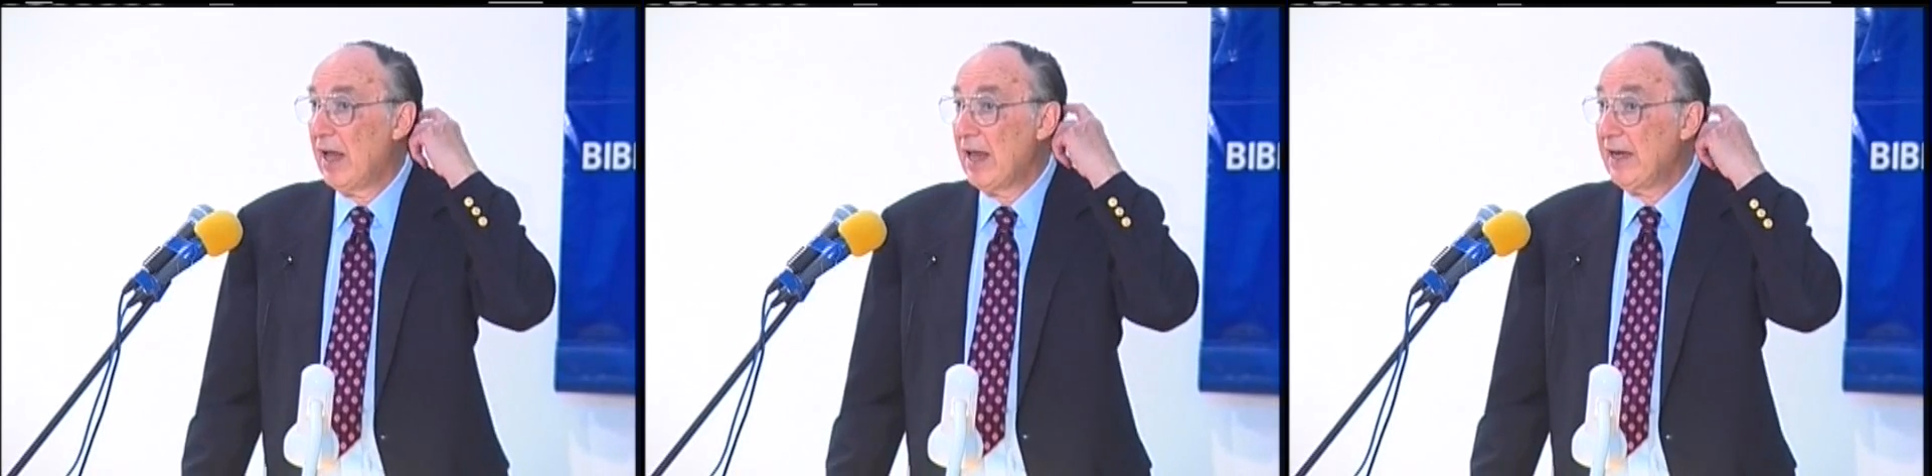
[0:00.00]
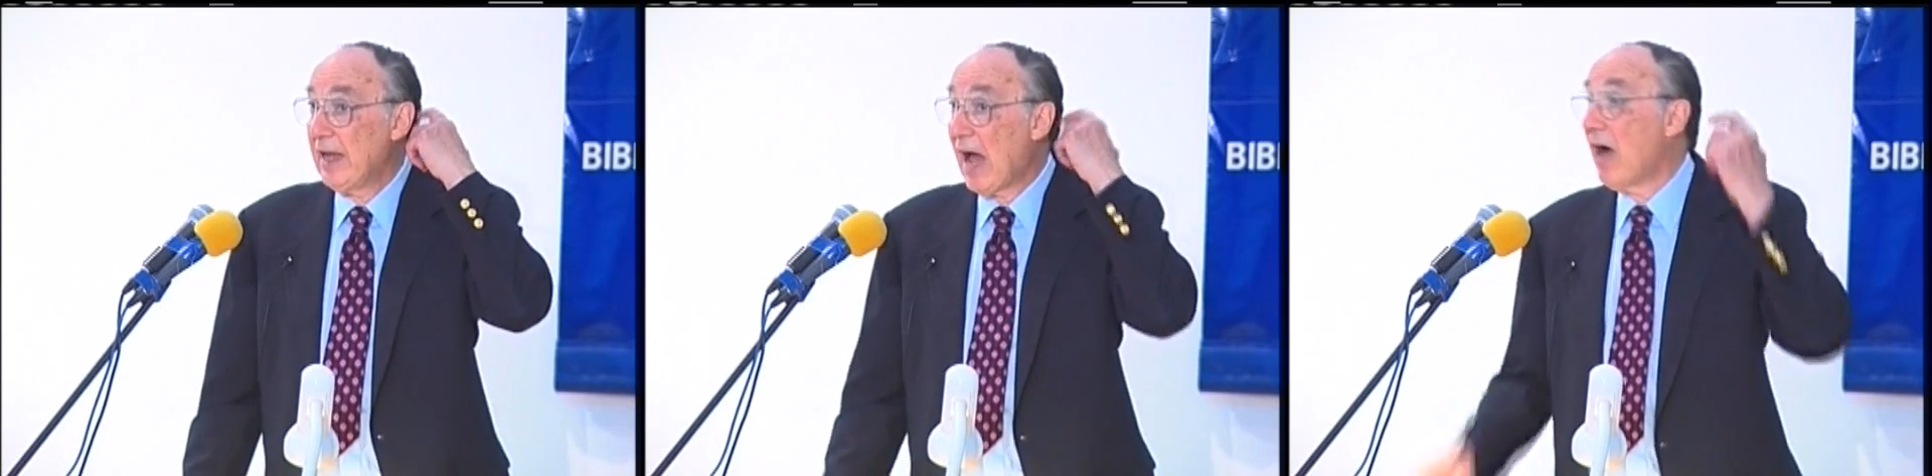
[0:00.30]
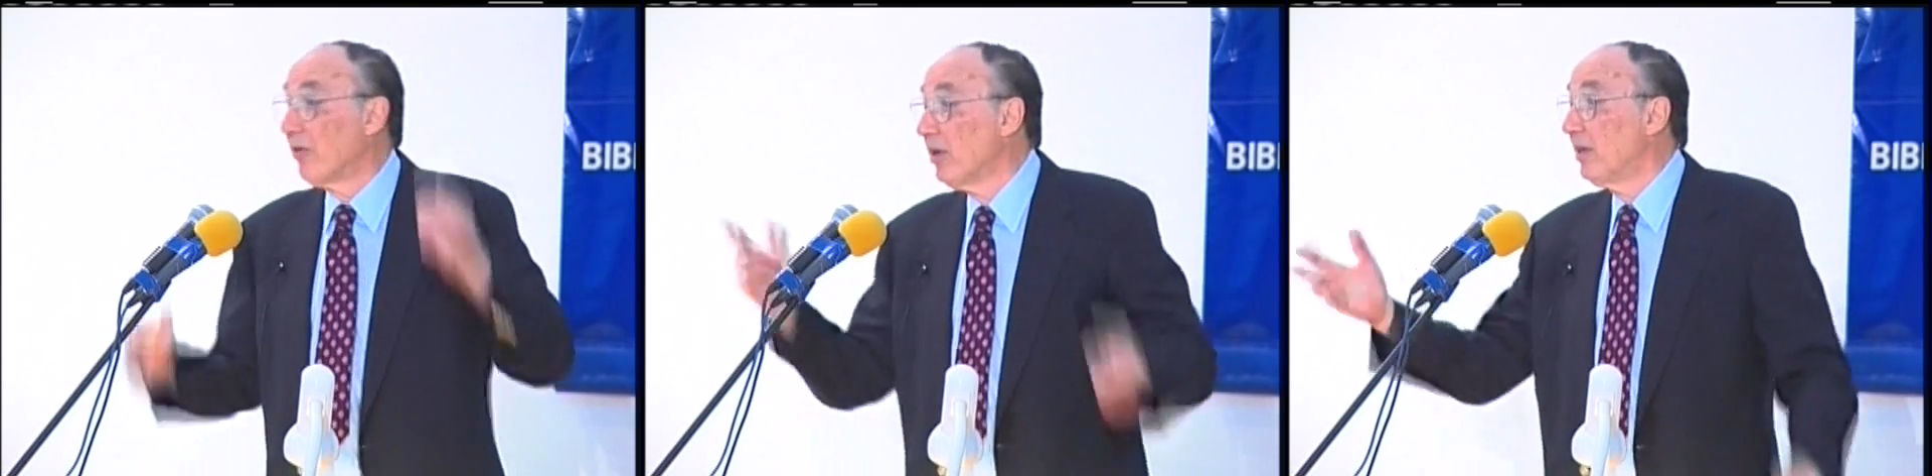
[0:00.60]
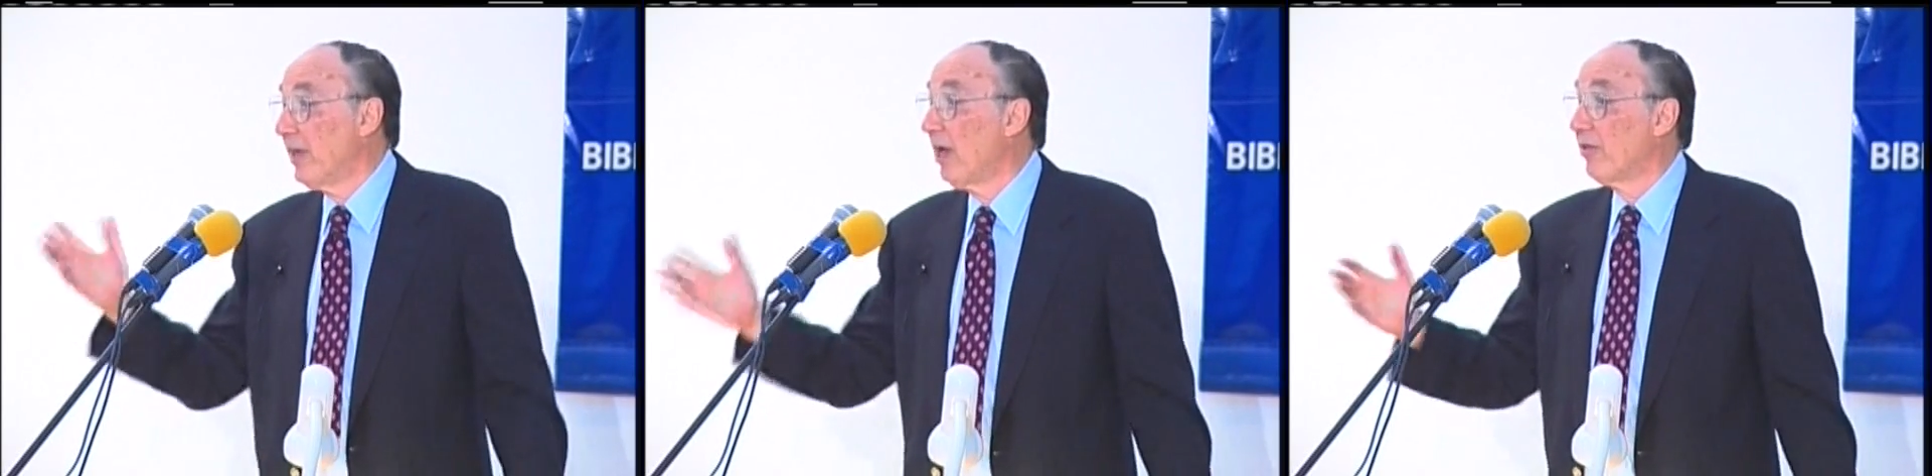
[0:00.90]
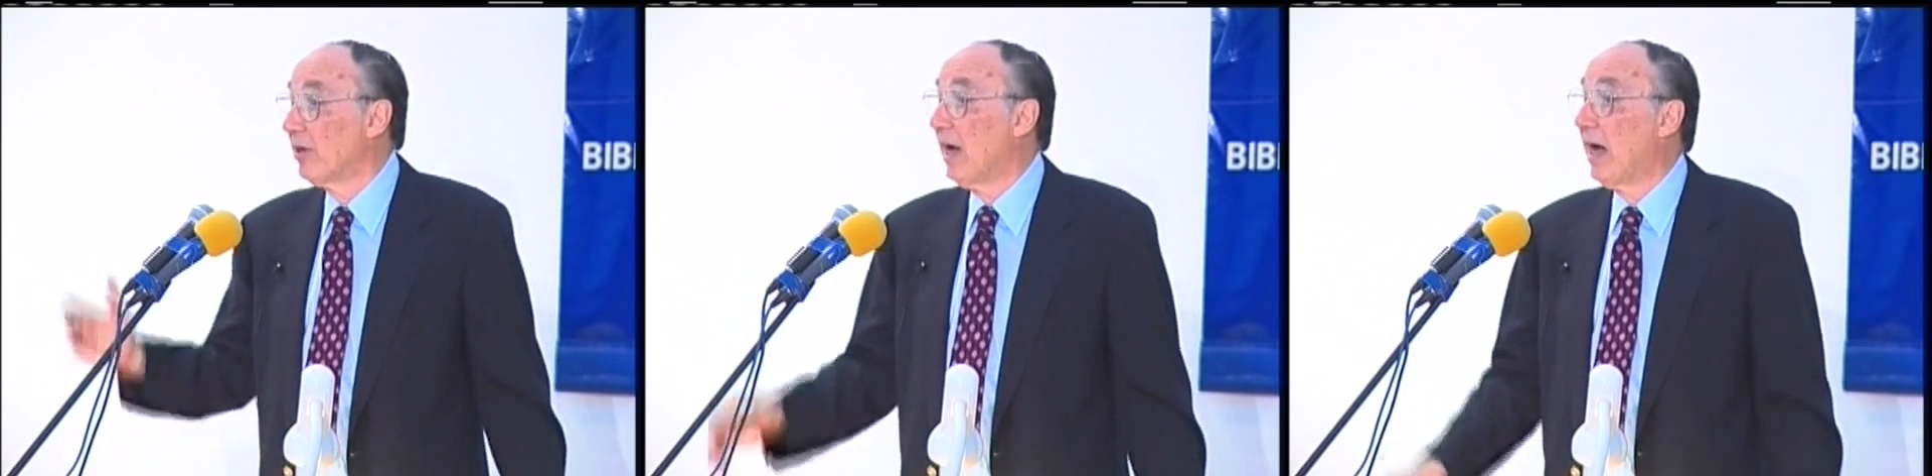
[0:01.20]
and he outed the
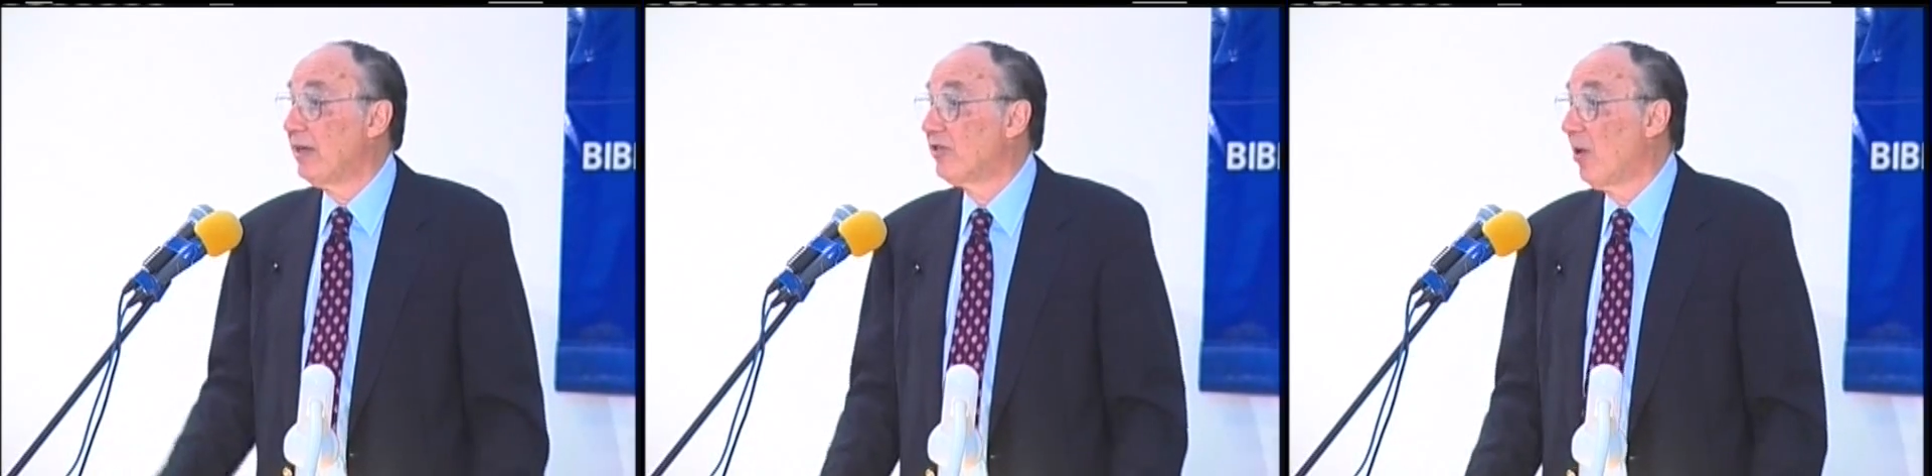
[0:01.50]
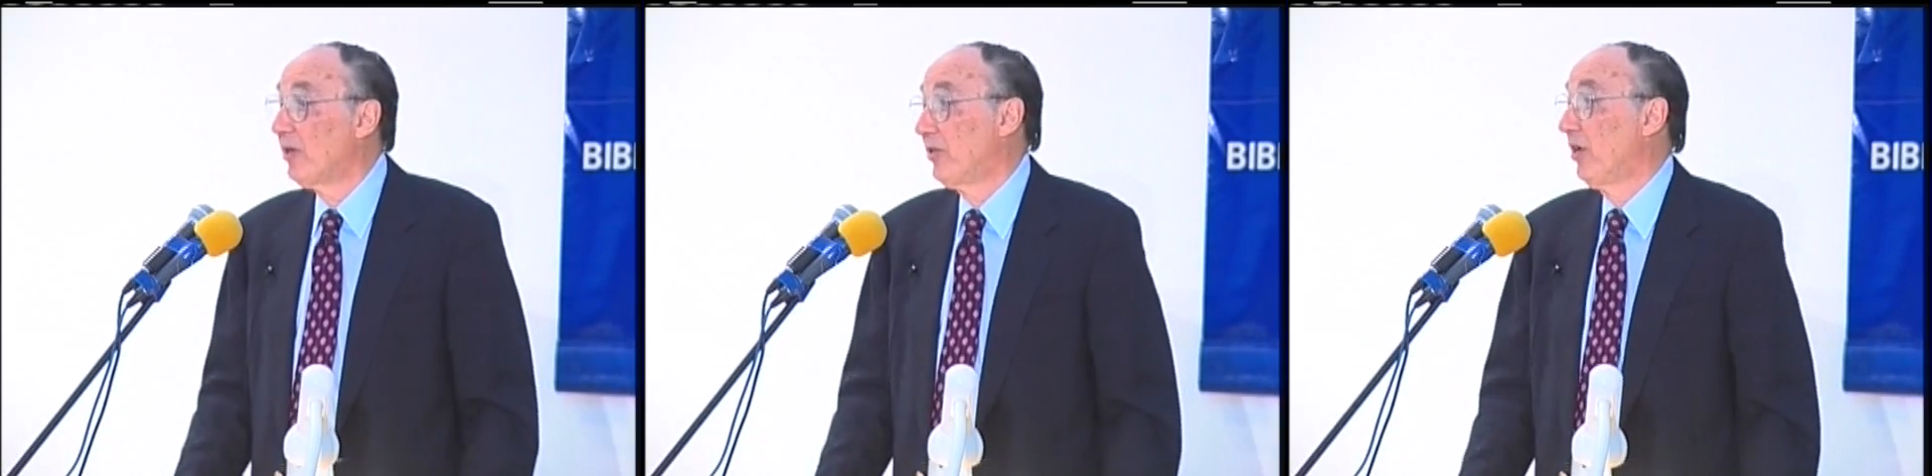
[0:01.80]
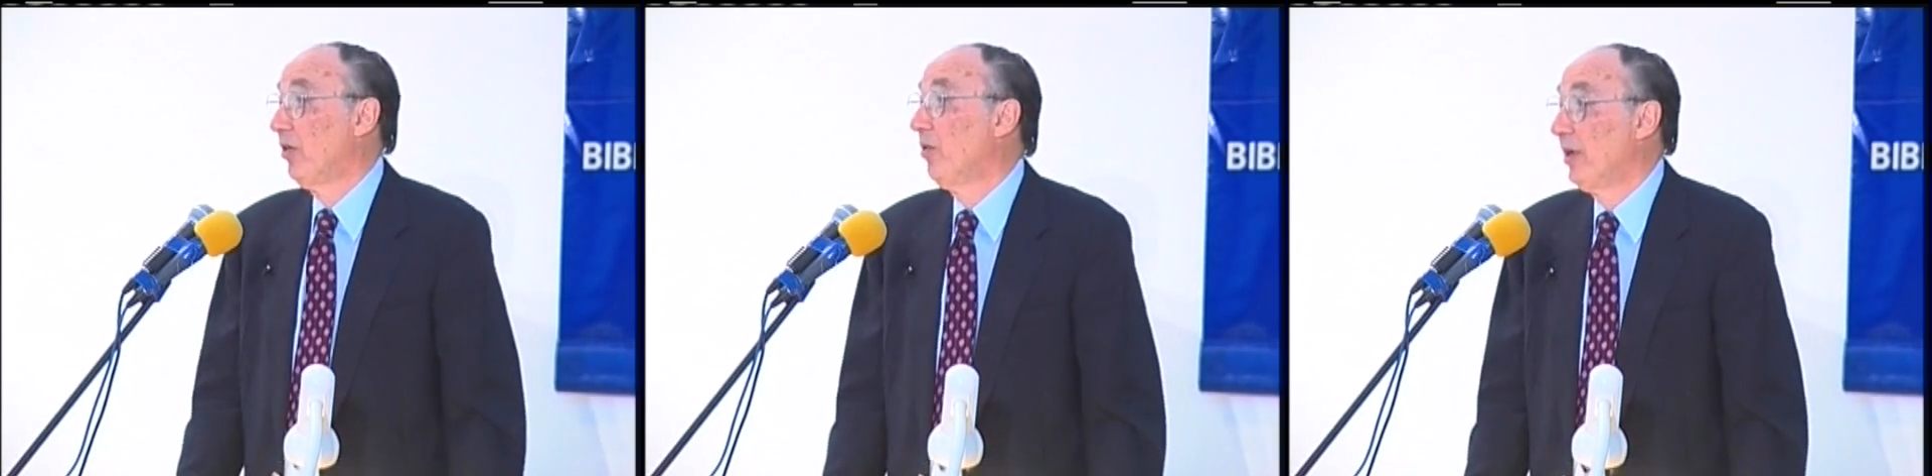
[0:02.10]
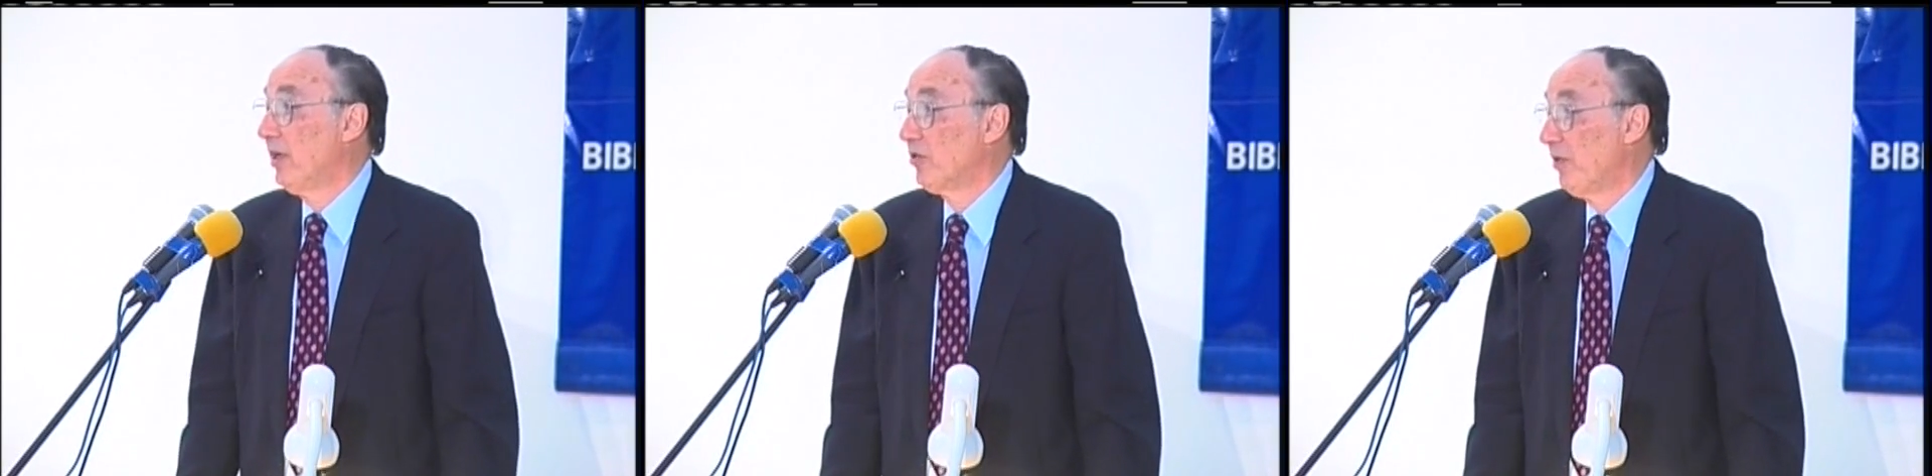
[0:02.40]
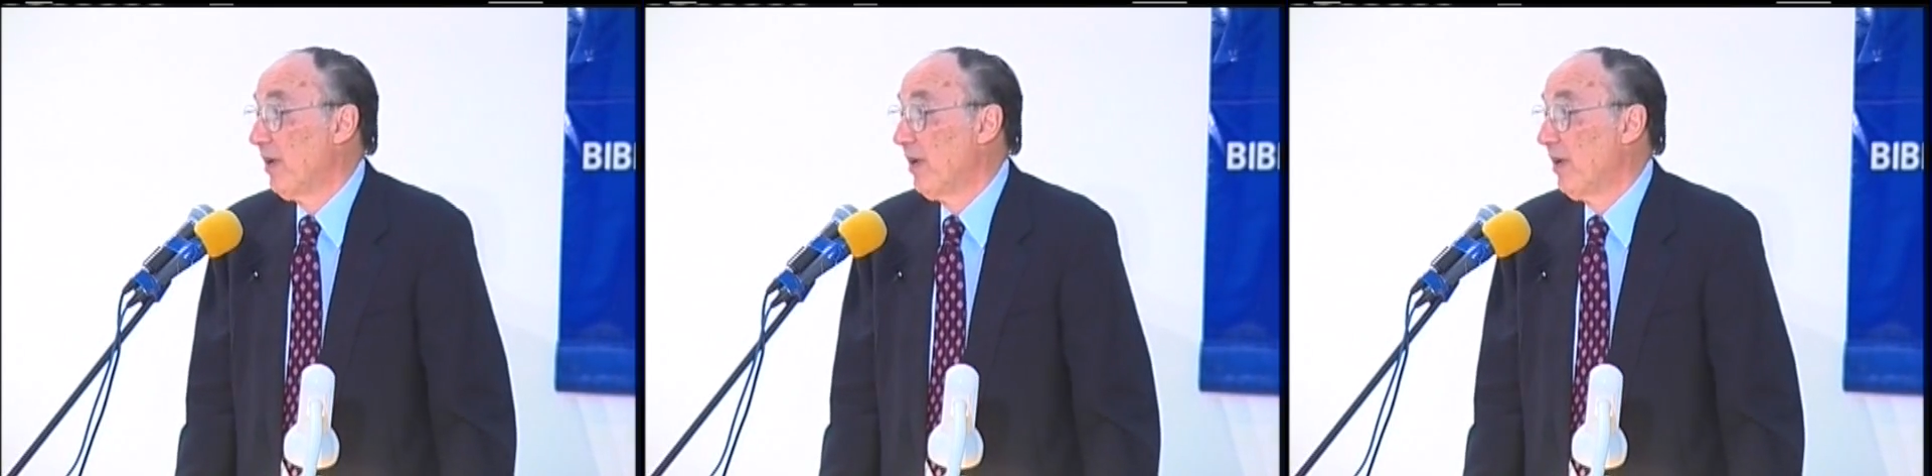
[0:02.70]
other guy, so I'll tell you who it is.